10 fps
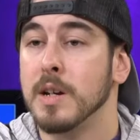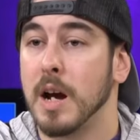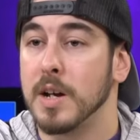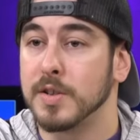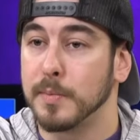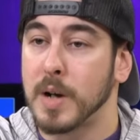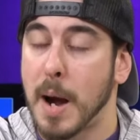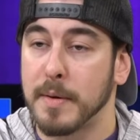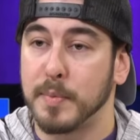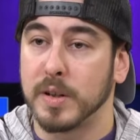uh, some
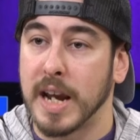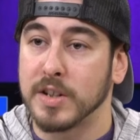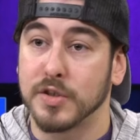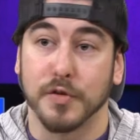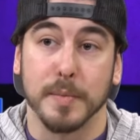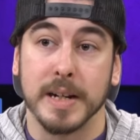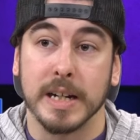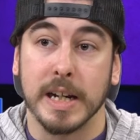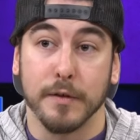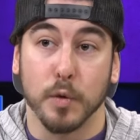comic book cases for me to
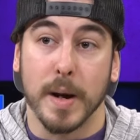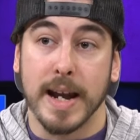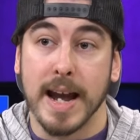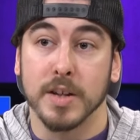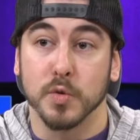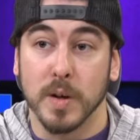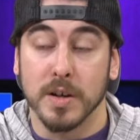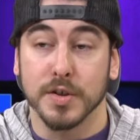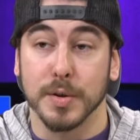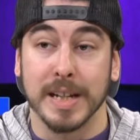give away as well. So the